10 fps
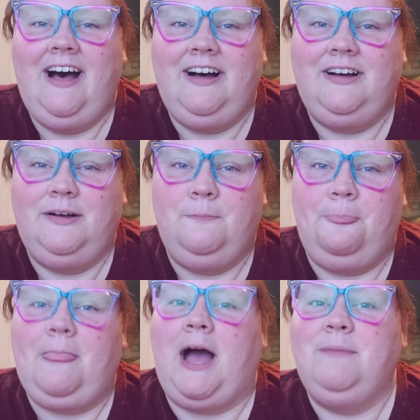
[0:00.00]

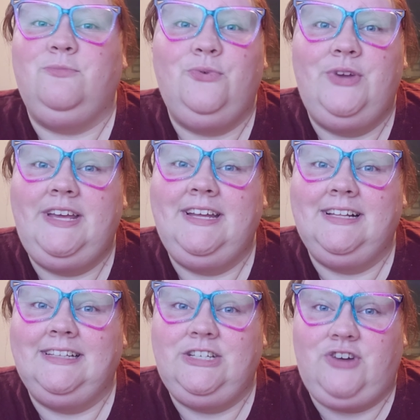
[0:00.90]
I'm
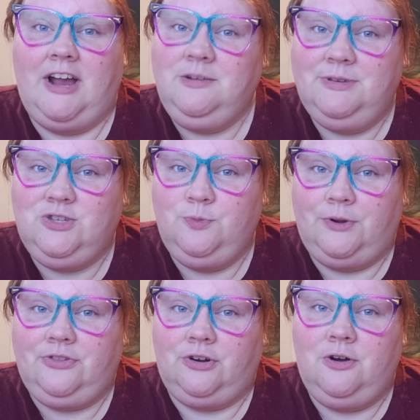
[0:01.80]
really trying to be
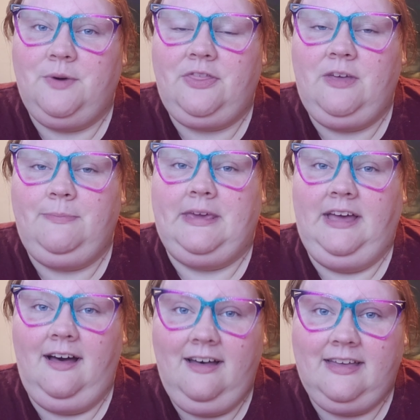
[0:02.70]
super thorough with it
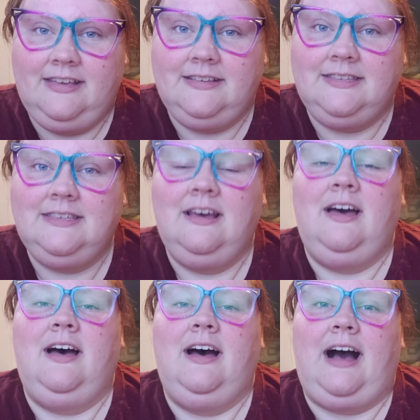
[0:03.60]
because
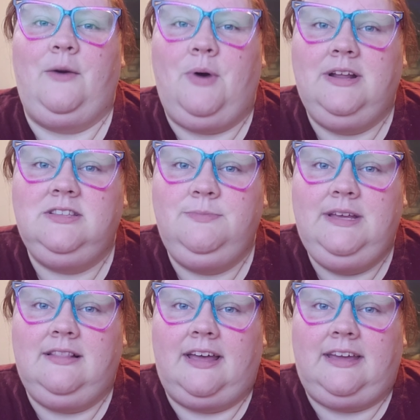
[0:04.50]
I want it to
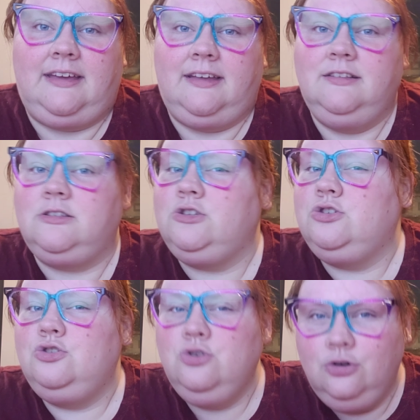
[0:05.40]
be like
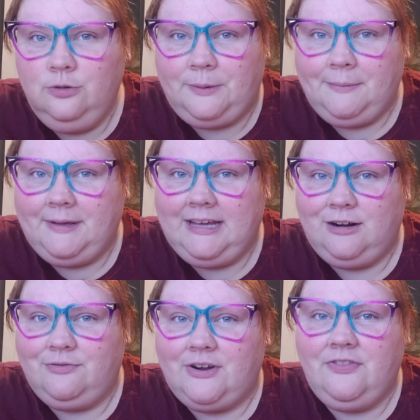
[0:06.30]
super
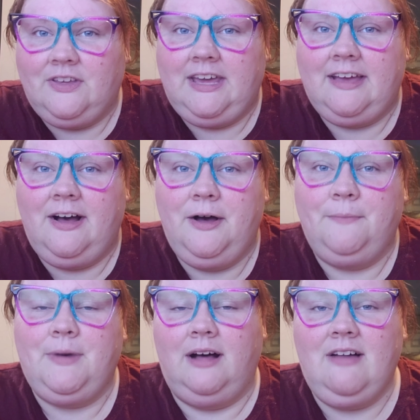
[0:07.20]
beginner friendly.
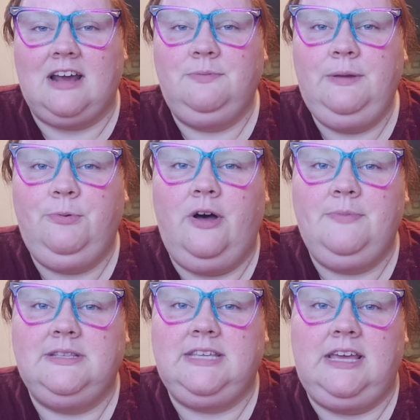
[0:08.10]
A lot of people
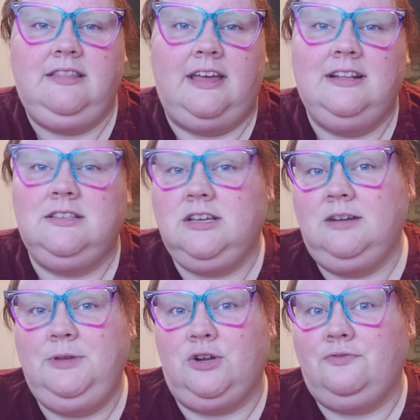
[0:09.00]
have been saying that it's going
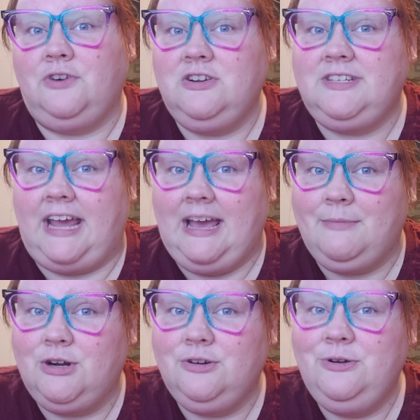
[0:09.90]
to be their first
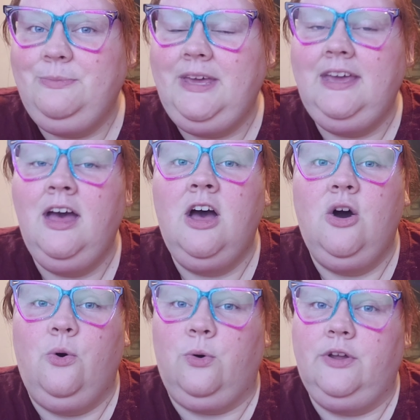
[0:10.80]
amigurumi
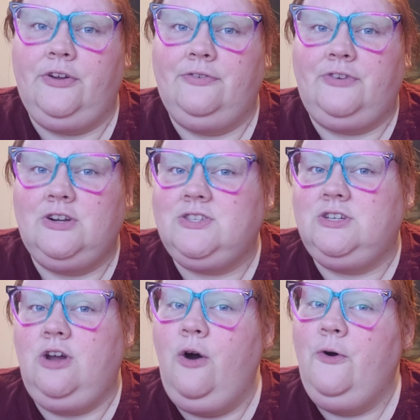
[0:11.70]
or their
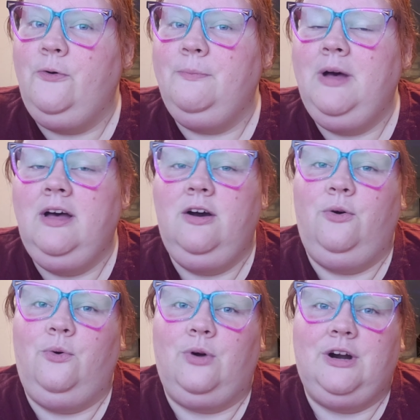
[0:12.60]
first gnome,
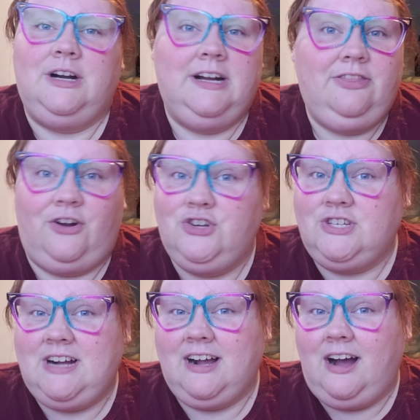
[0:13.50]
or they're
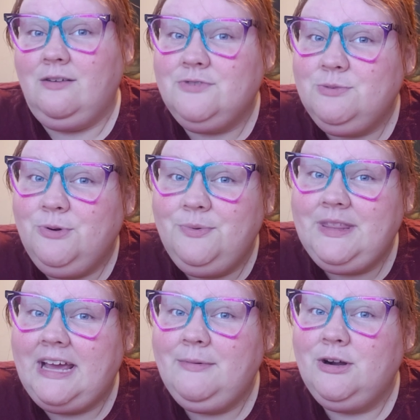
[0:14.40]
just not comfortable
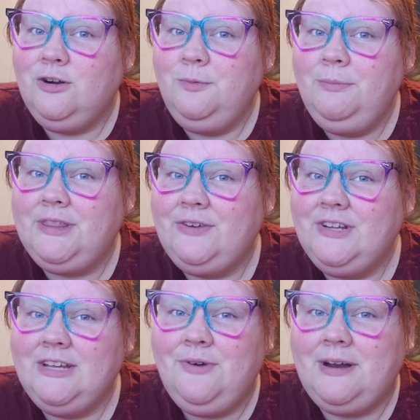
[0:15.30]
with amigurumi but they
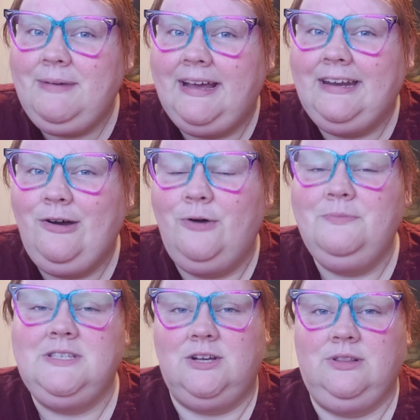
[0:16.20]
really want to make a
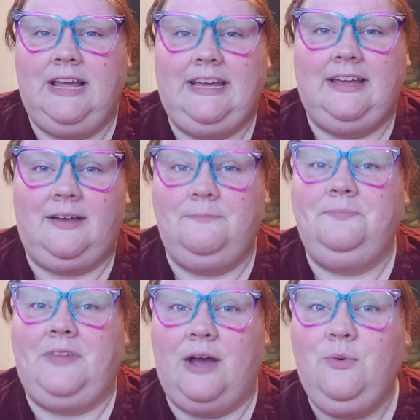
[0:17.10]
gnome. So like
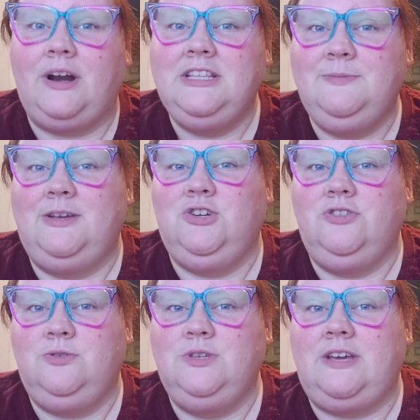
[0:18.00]
I wanted to make
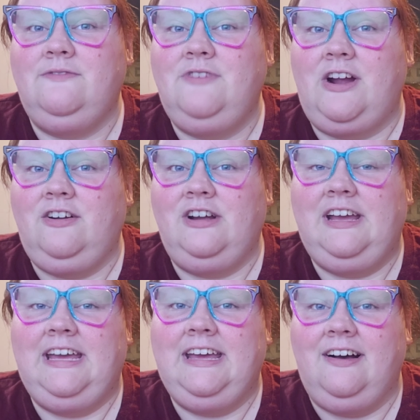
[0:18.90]
sure this was a
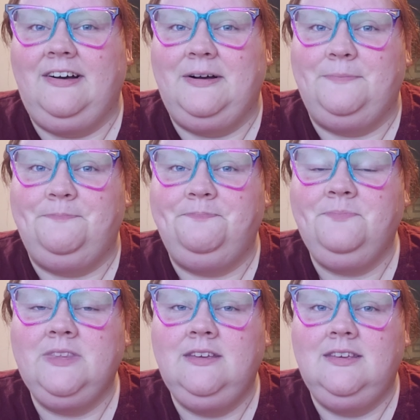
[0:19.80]
very
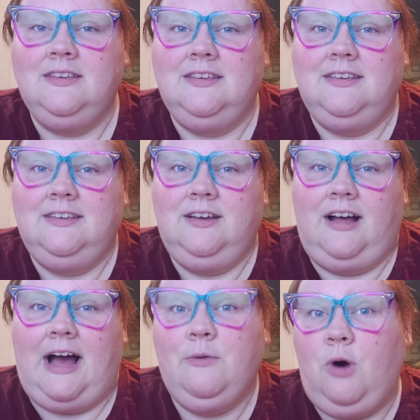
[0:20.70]

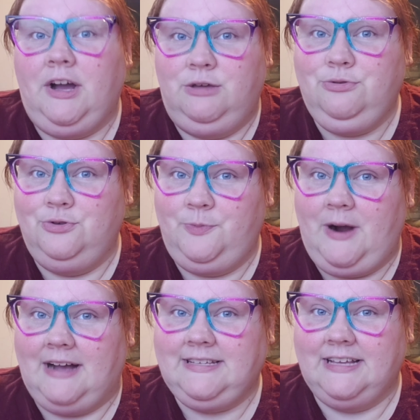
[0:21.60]
I walk you through the
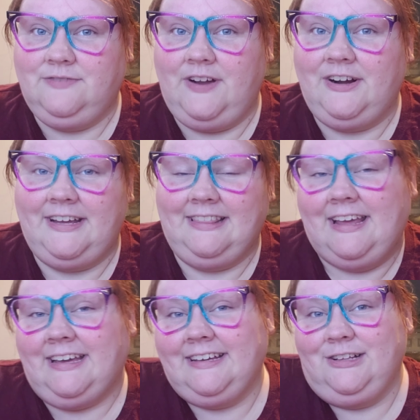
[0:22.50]
process very
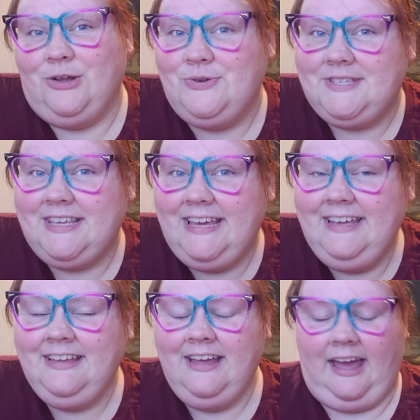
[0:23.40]
like
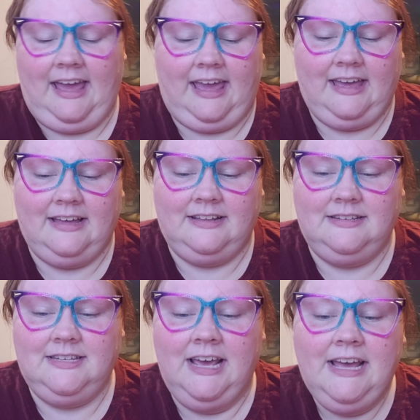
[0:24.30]
closely.
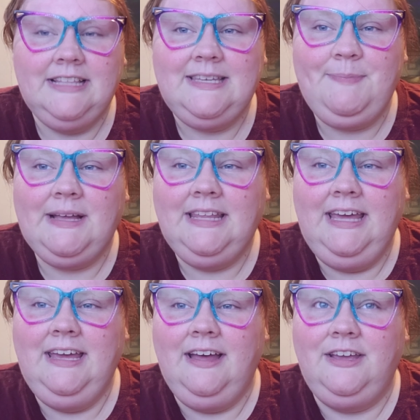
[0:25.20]
And
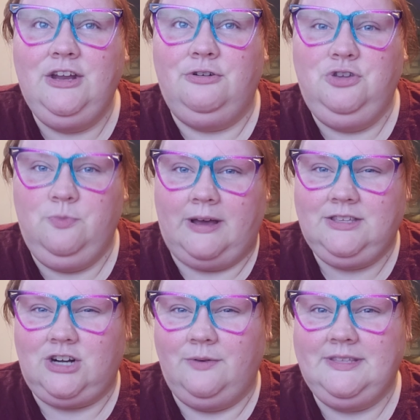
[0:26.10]
typically, you know, you
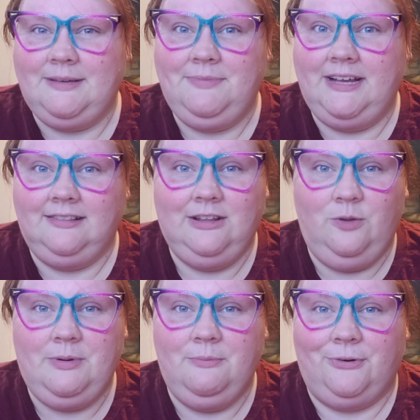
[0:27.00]
might start with something a
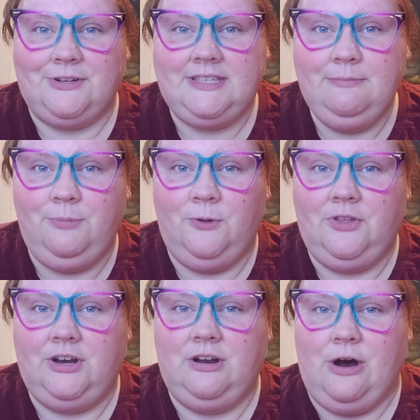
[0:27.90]
little bit more simple
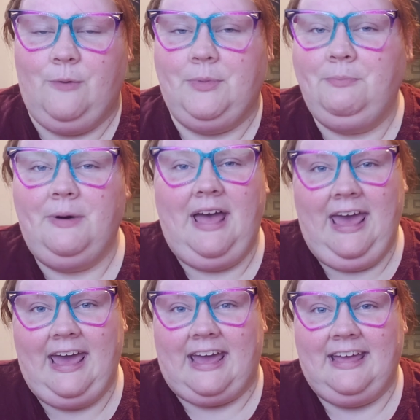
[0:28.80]
than a gnome, but
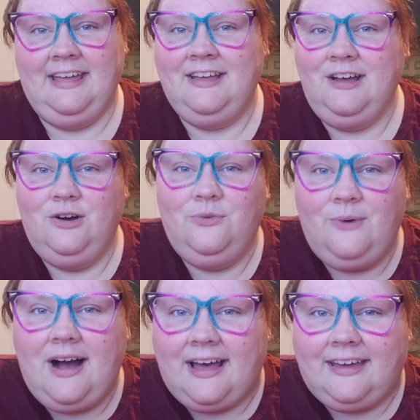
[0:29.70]
hey,
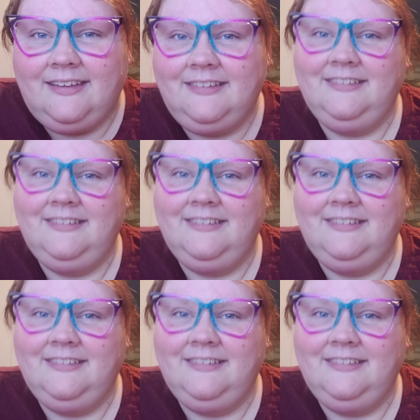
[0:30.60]
why?